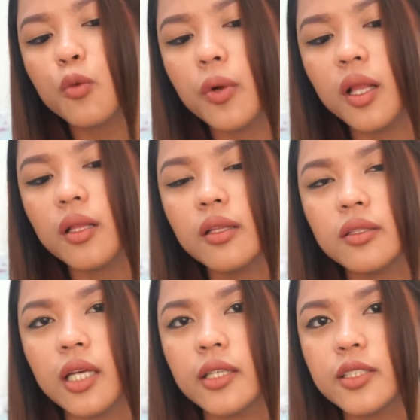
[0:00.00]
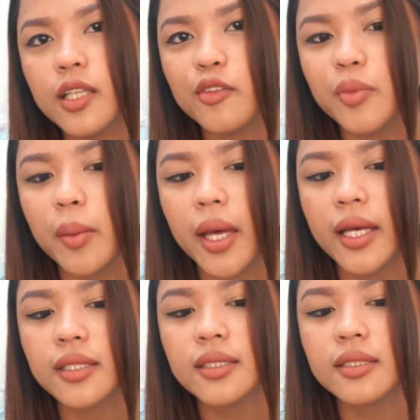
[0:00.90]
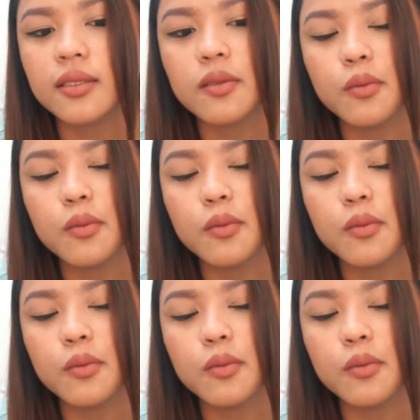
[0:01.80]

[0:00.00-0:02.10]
Well, I still have my bangs.